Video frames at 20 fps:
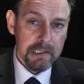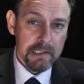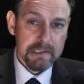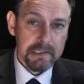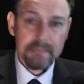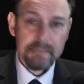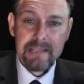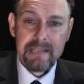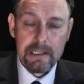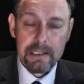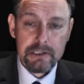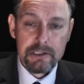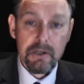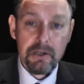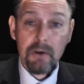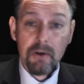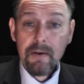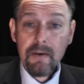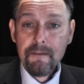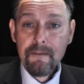Something has
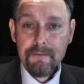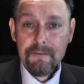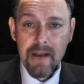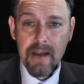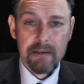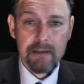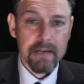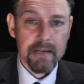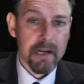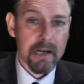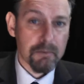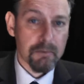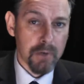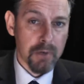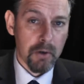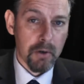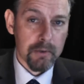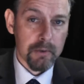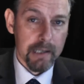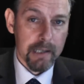gone very
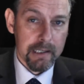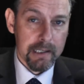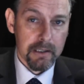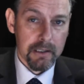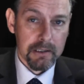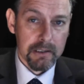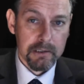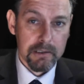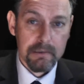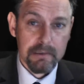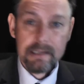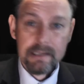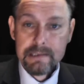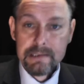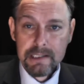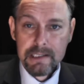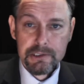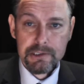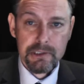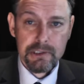wrong in Hungary,
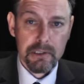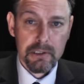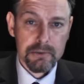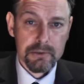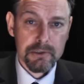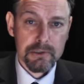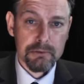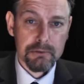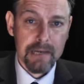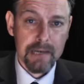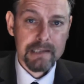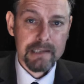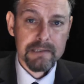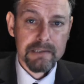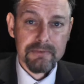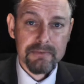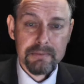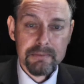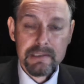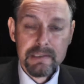says Charles Grant
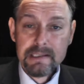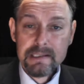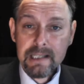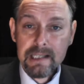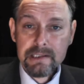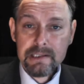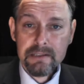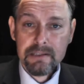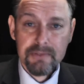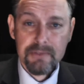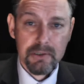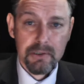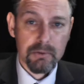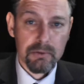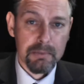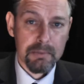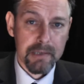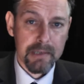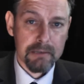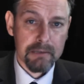from the Centre for
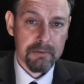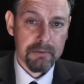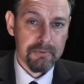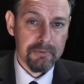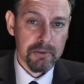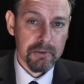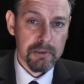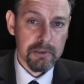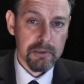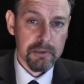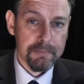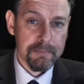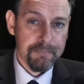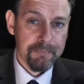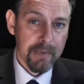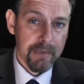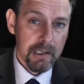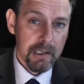European Reform.